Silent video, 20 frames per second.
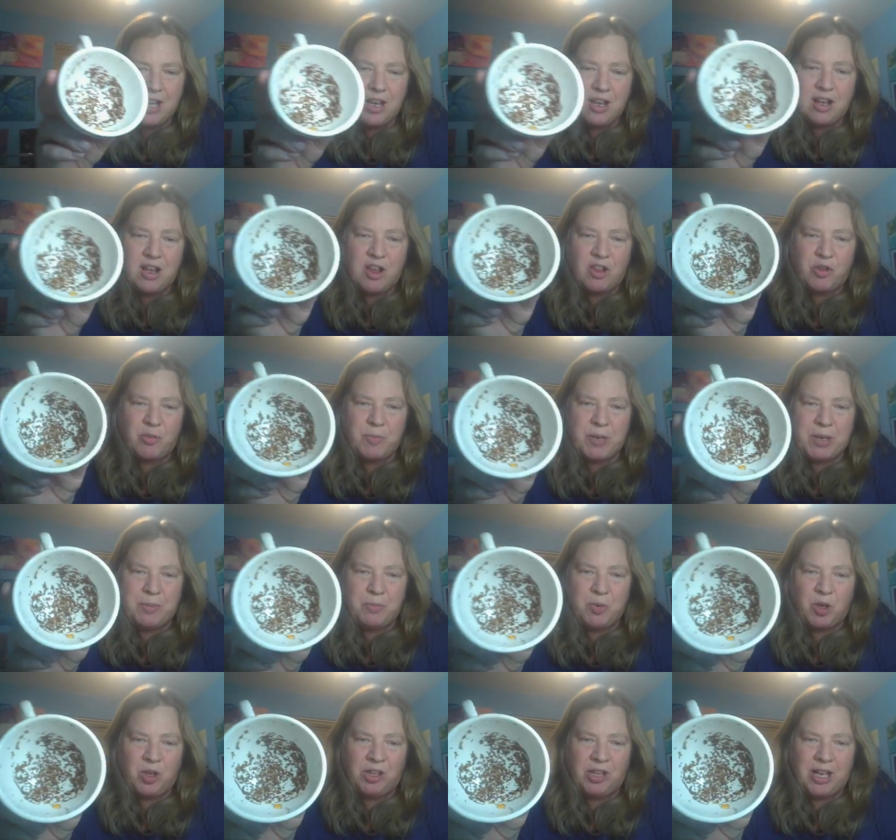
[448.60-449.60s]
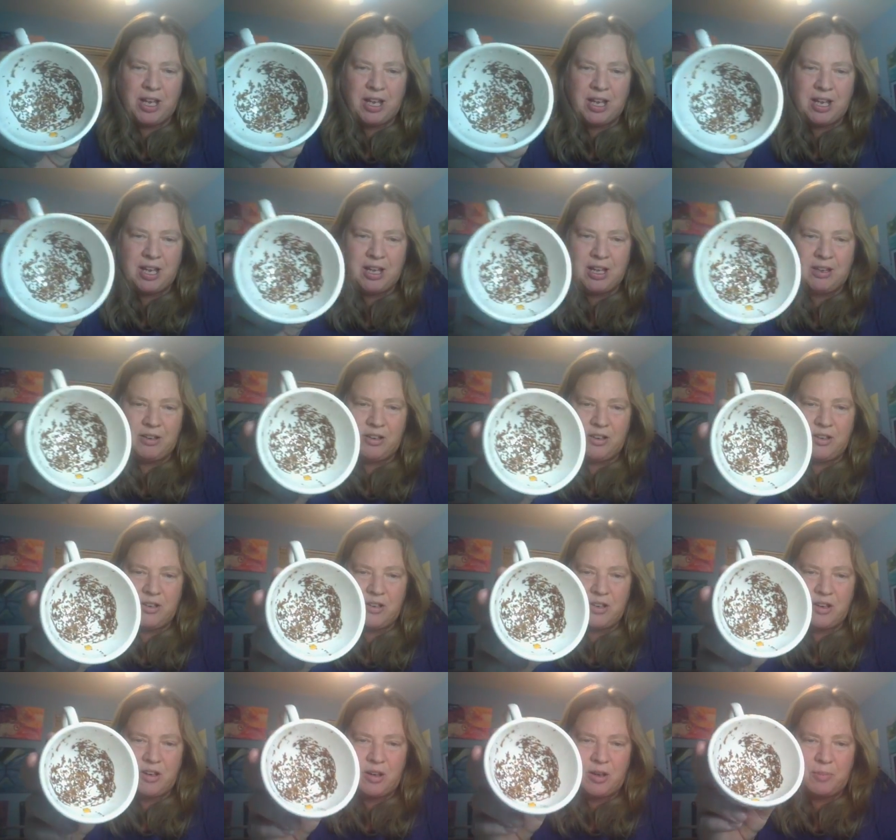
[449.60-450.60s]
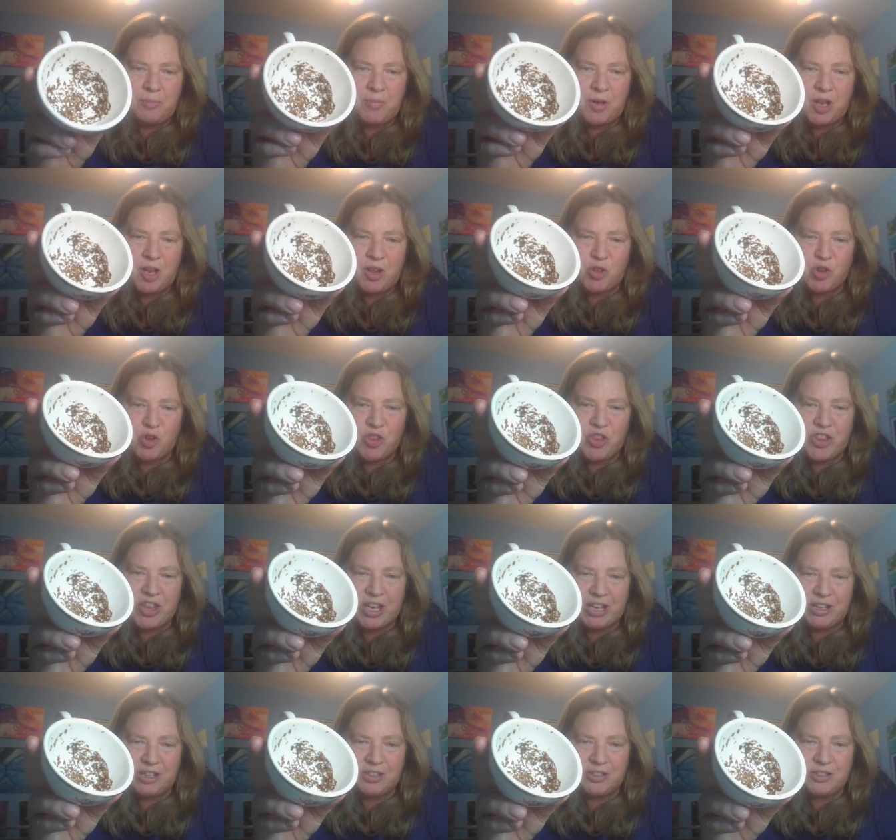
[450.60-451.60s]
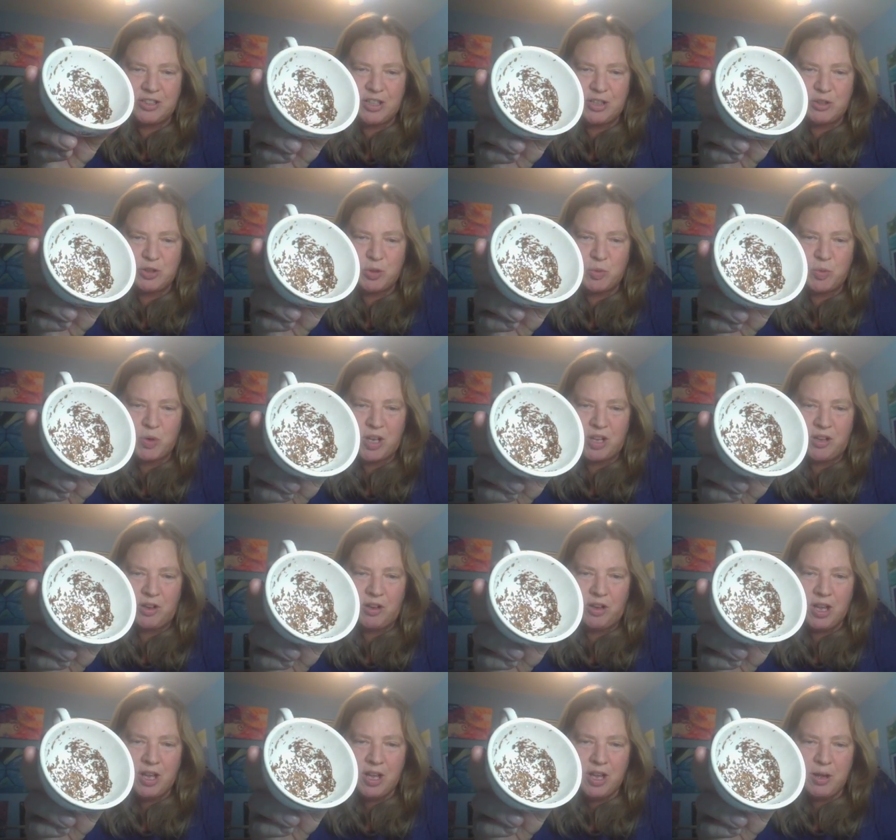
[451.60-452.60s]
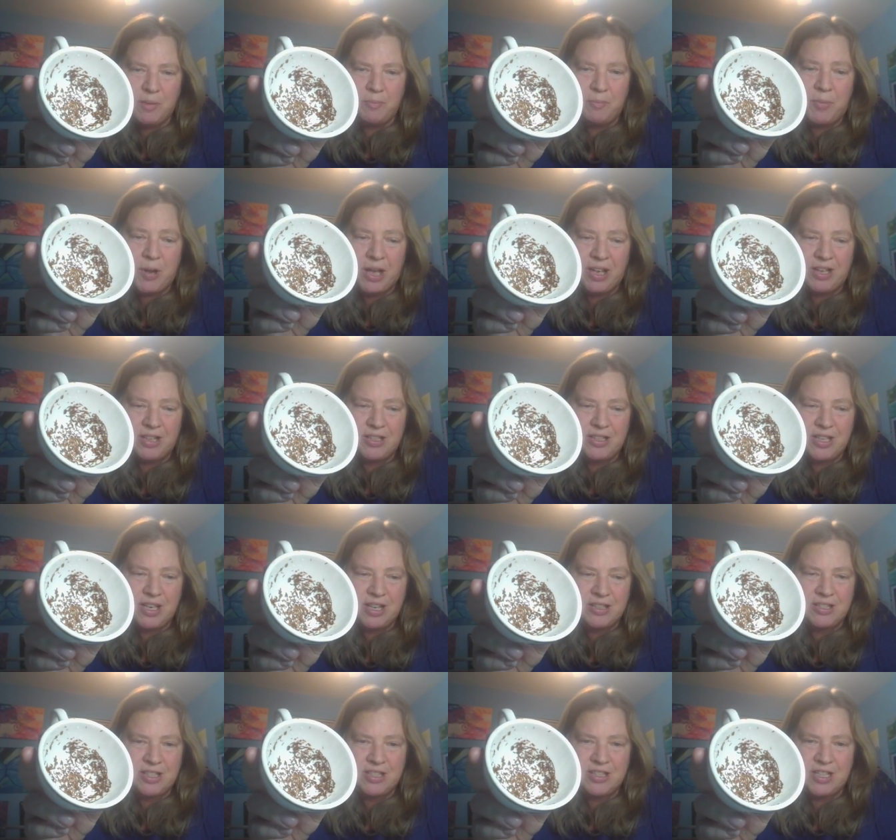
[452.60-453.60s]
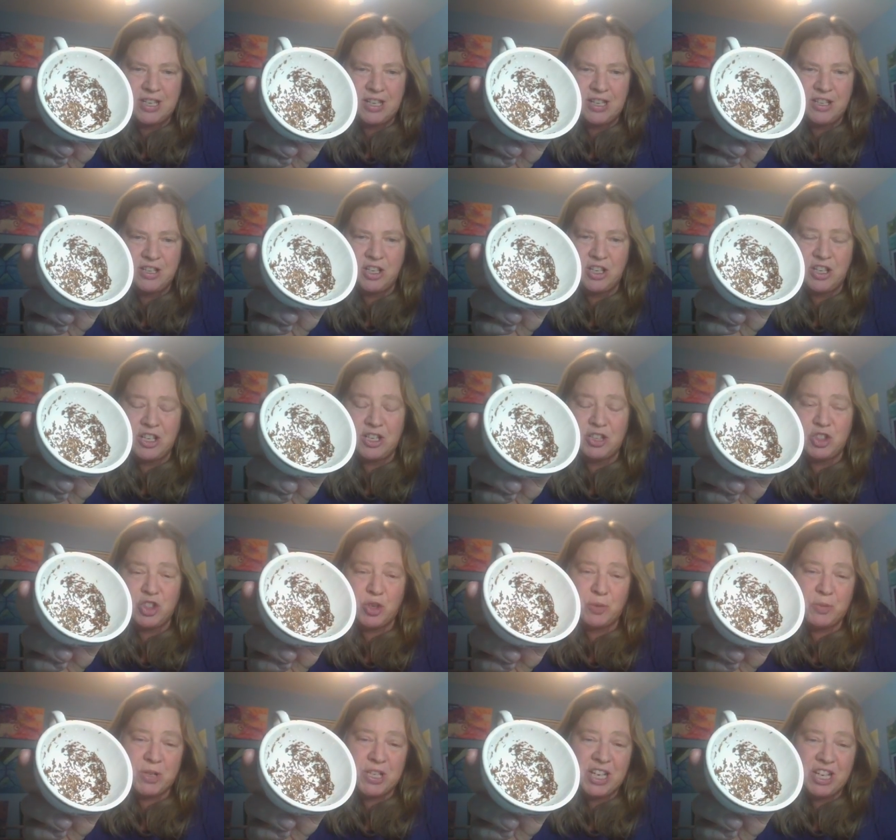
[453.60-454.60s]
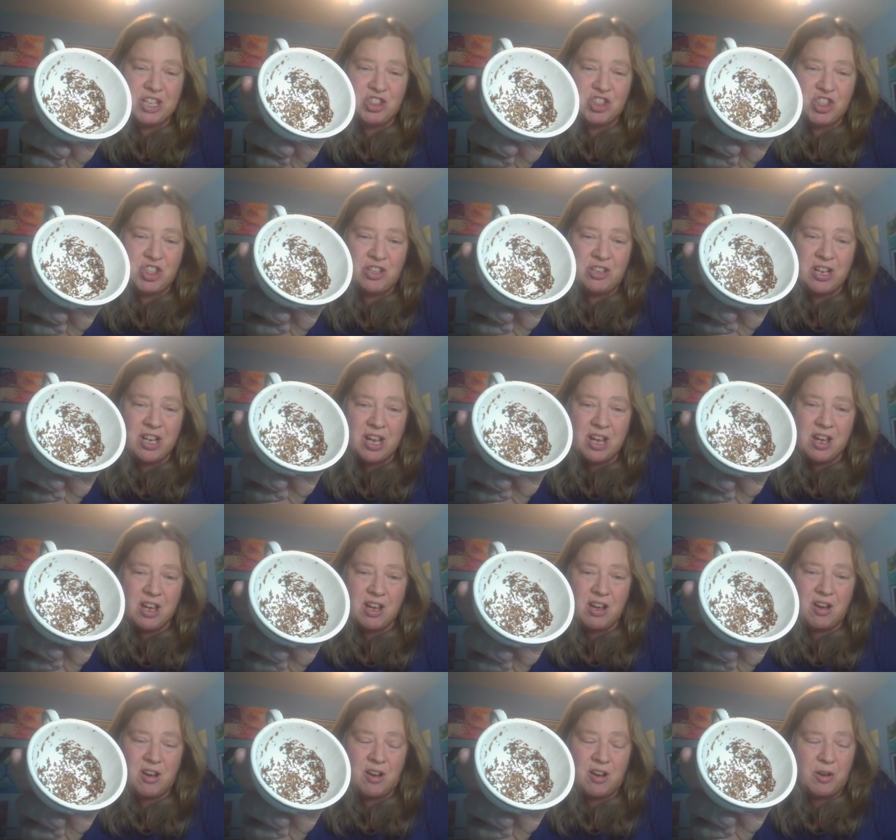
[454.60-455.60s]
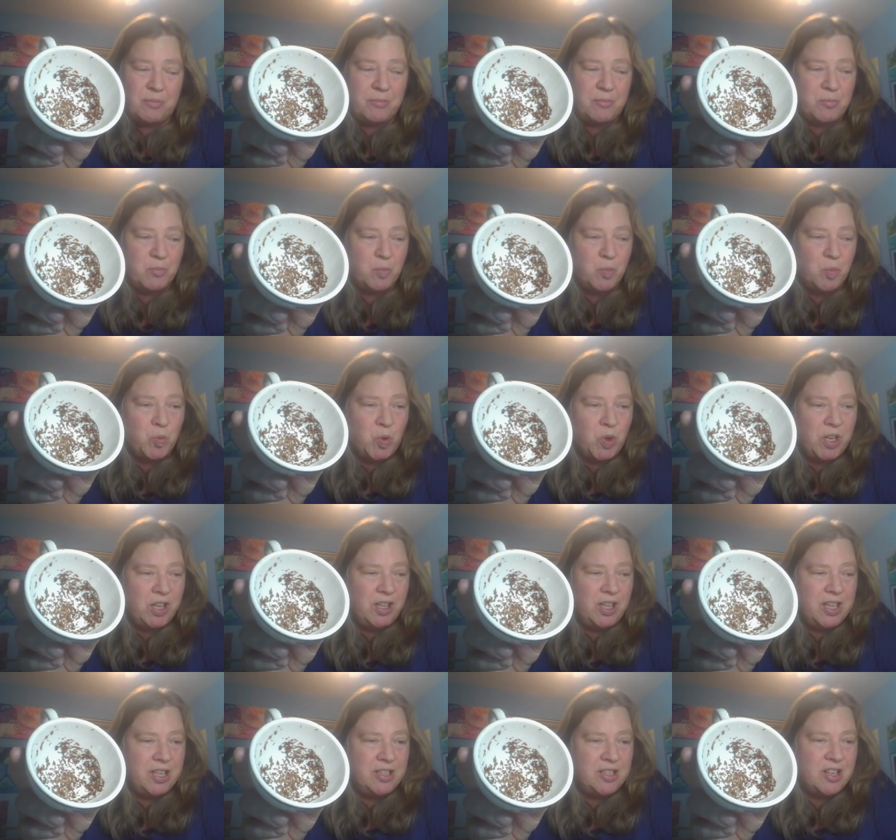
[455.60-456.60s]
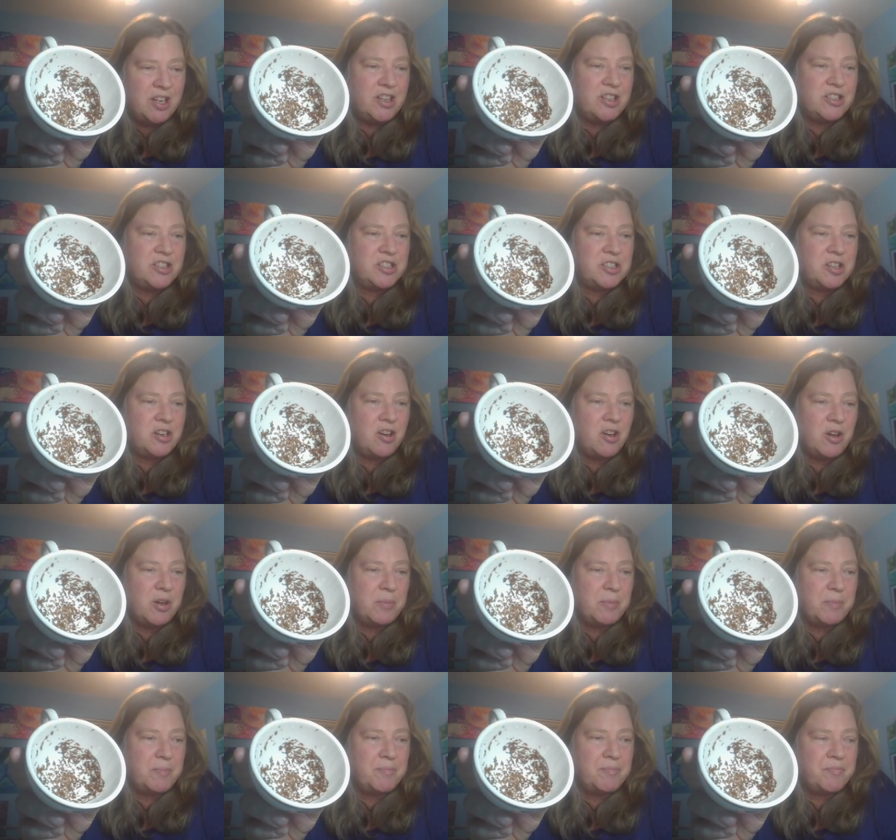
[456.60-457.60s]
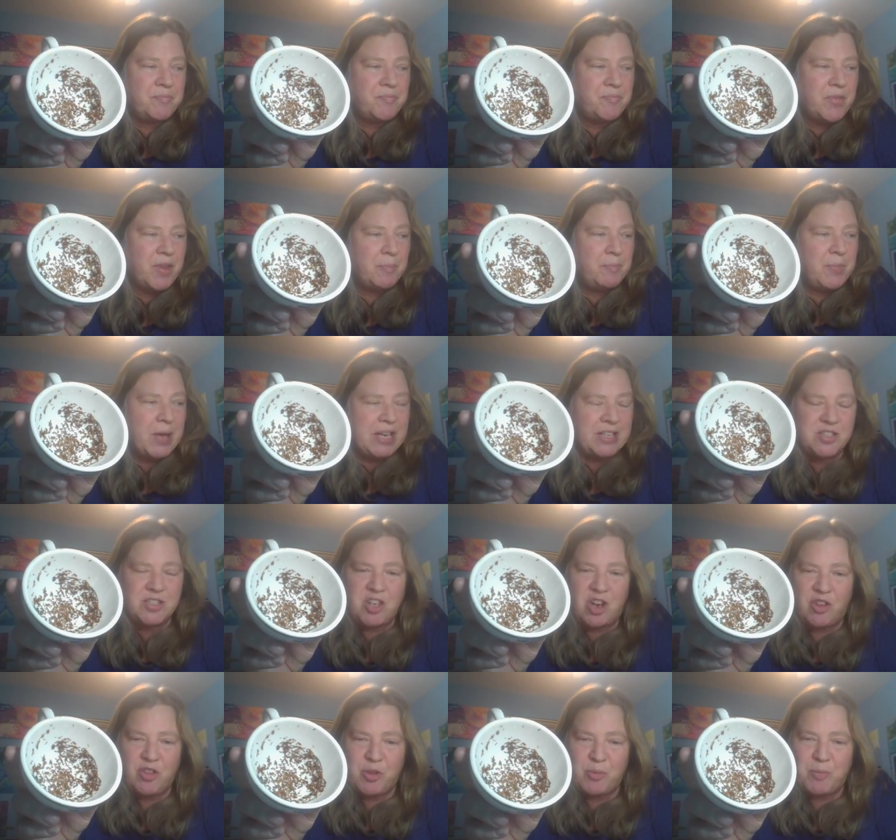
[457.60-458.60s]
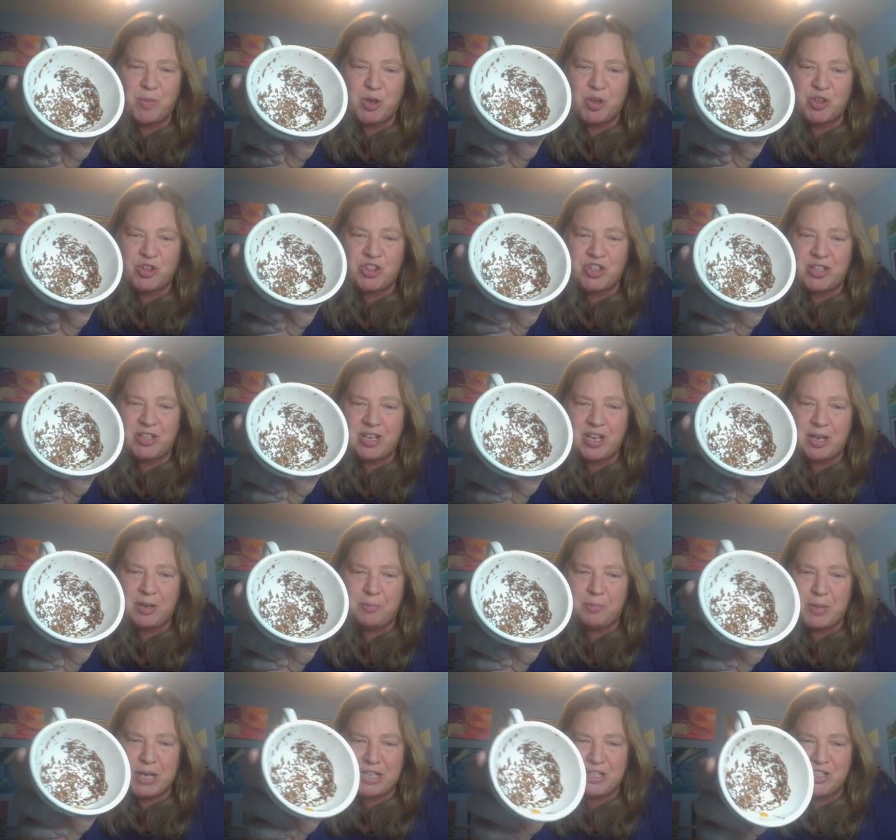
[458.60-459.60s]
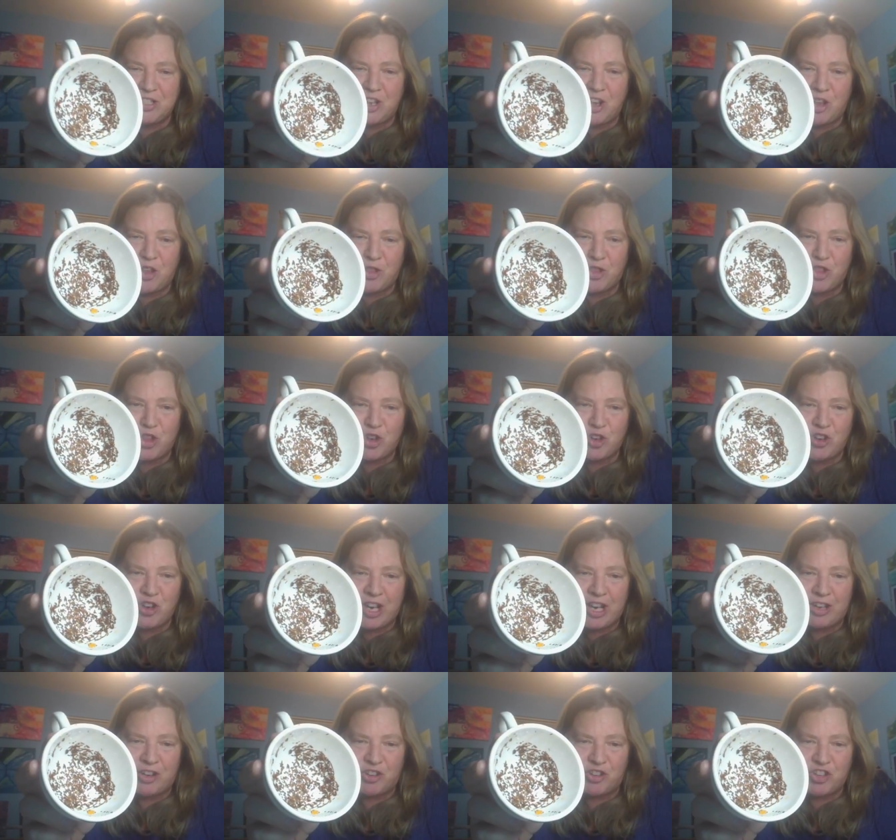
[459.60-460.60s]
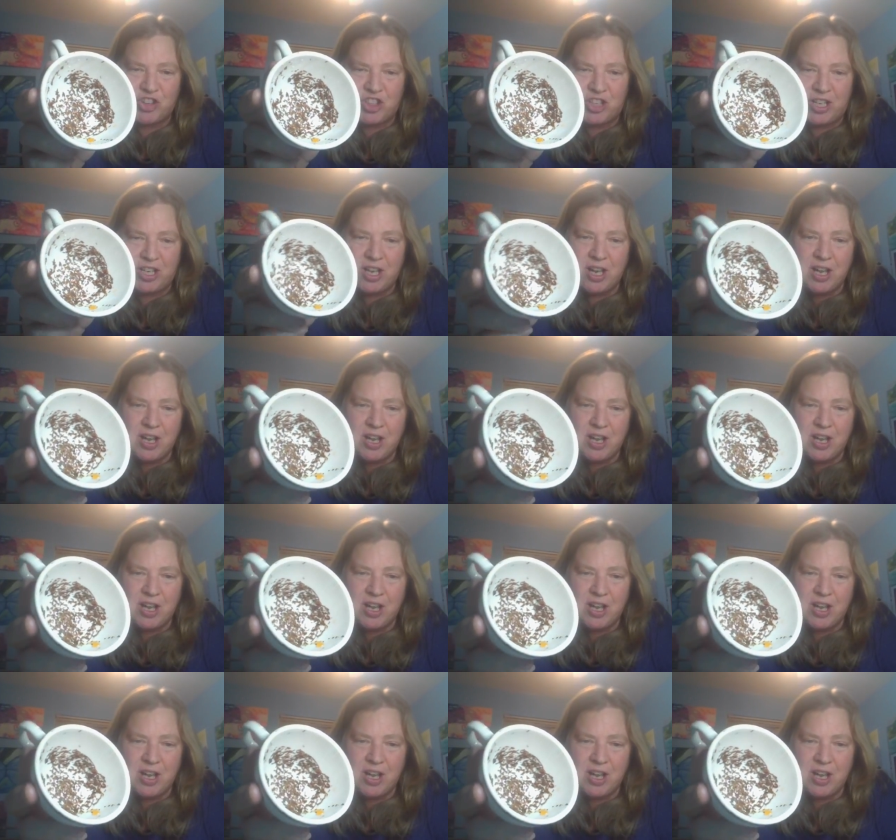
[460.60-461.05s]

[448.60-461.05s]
other people and um, other things as well. But as I said, an interpretation um, really does come based on the person and based on their energy.